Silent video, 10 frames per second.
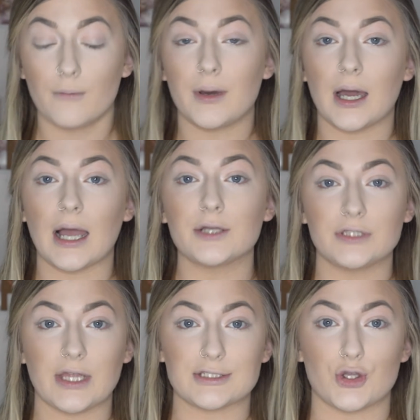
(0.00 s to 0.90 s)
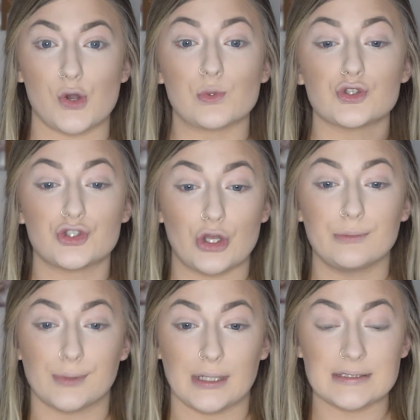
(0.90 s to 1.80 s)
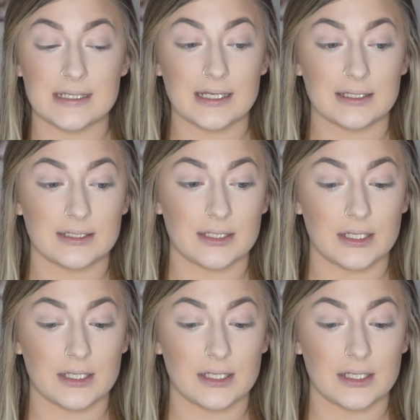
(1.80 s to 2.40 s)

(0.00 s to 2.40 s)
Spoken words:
but I only like to go so bronzy.